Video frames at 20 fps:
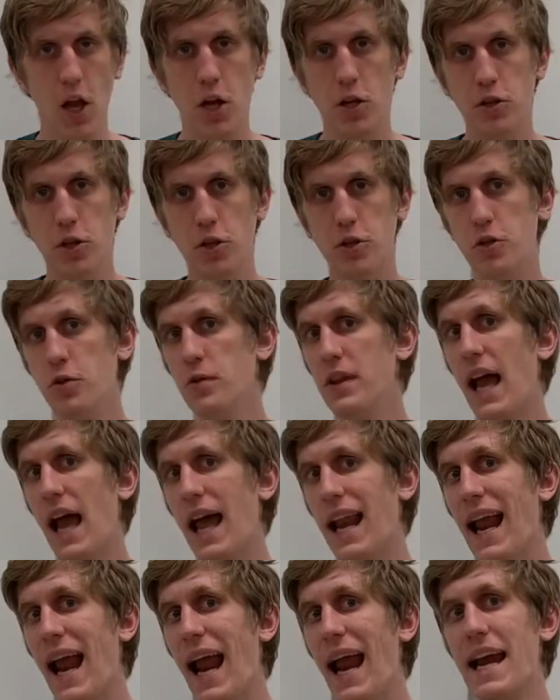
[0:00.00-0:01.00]
To do that,
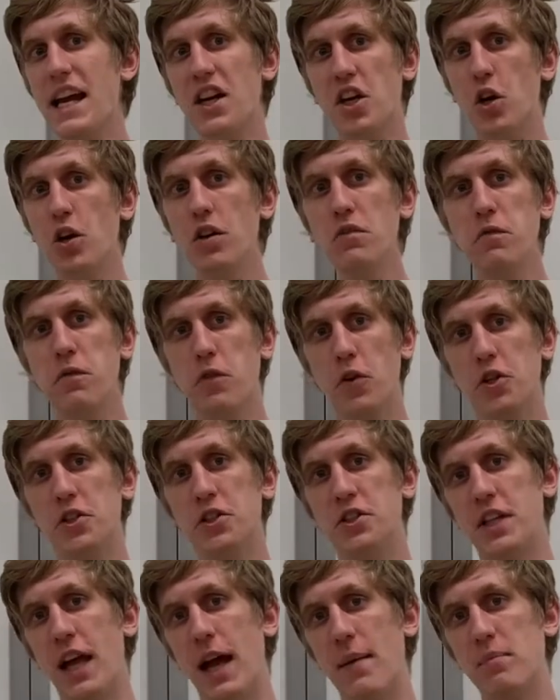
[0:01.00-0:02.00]
a good first
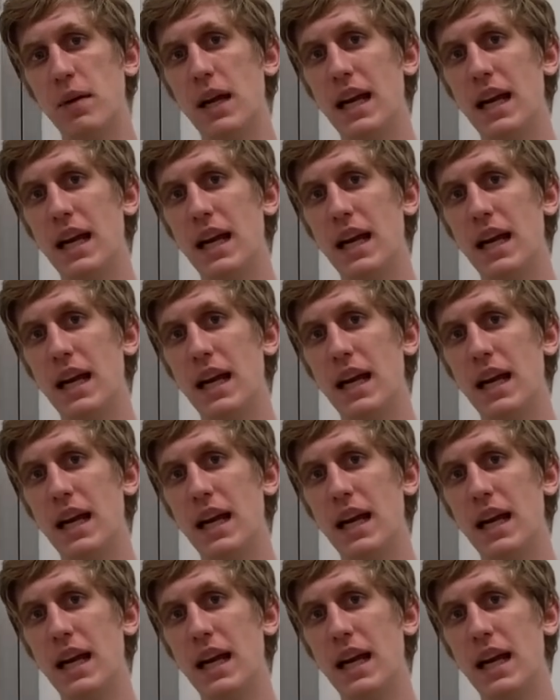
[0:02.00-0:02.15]
step